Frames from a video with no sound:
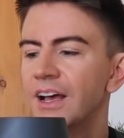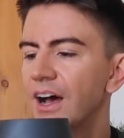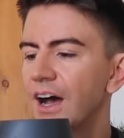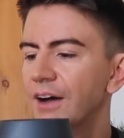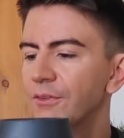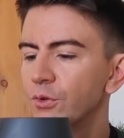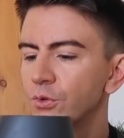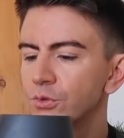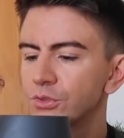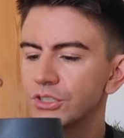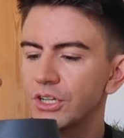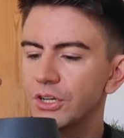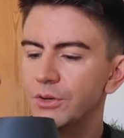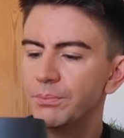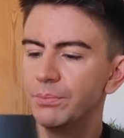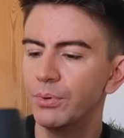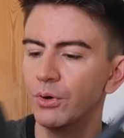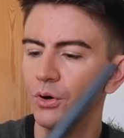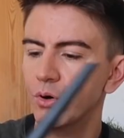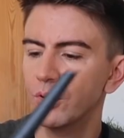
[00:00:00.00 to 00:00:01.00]
I've also
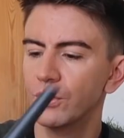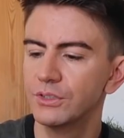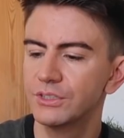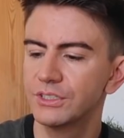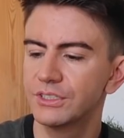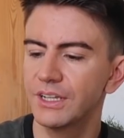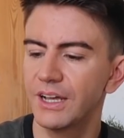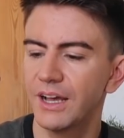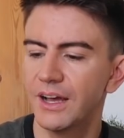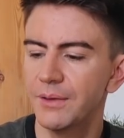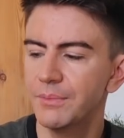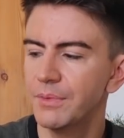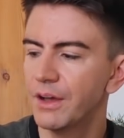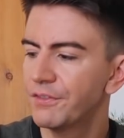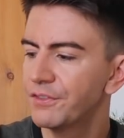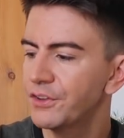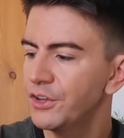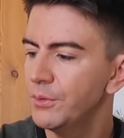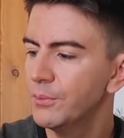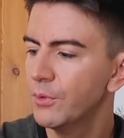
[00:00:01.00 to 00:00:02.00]
bought a
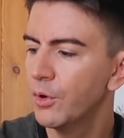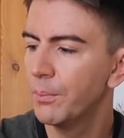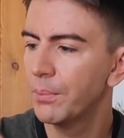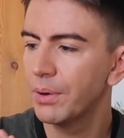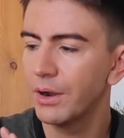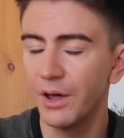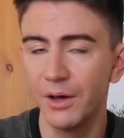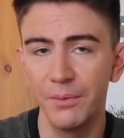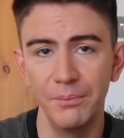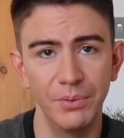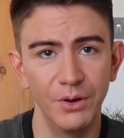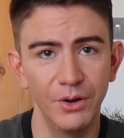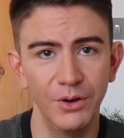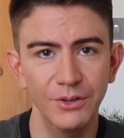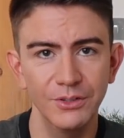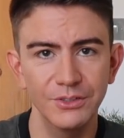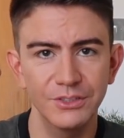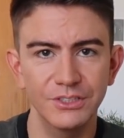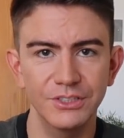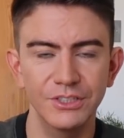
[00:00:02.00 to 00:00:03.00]
few more plant
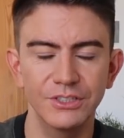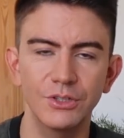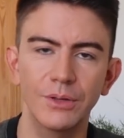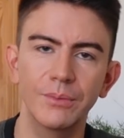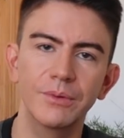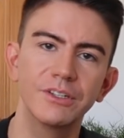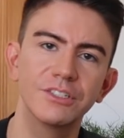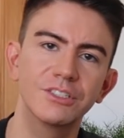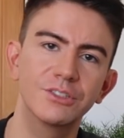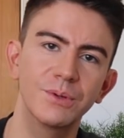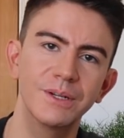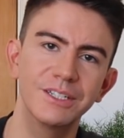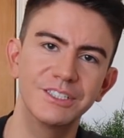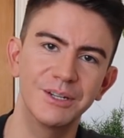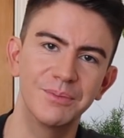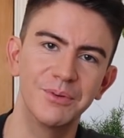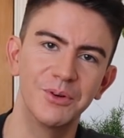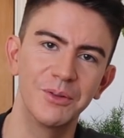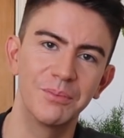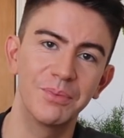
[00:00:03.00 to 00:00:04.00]
pots. So I'm going to switch
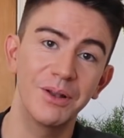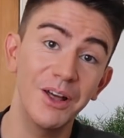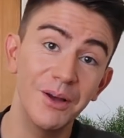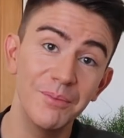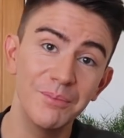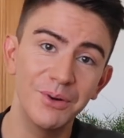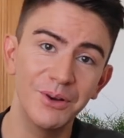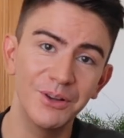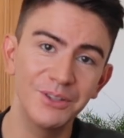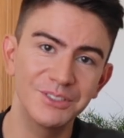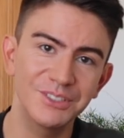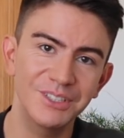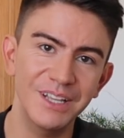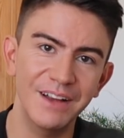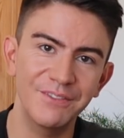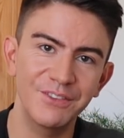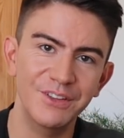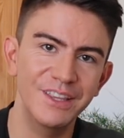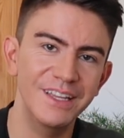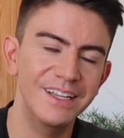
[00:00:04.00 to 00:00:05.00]
up all the plant pots that
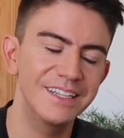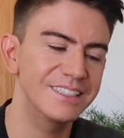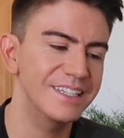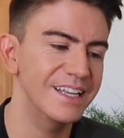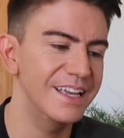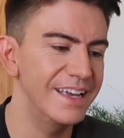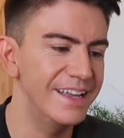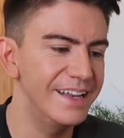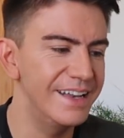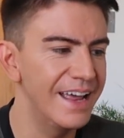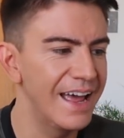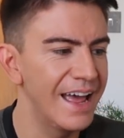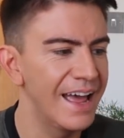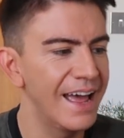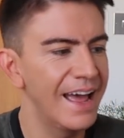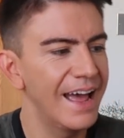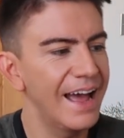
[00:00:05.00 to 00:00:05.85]
everything's in.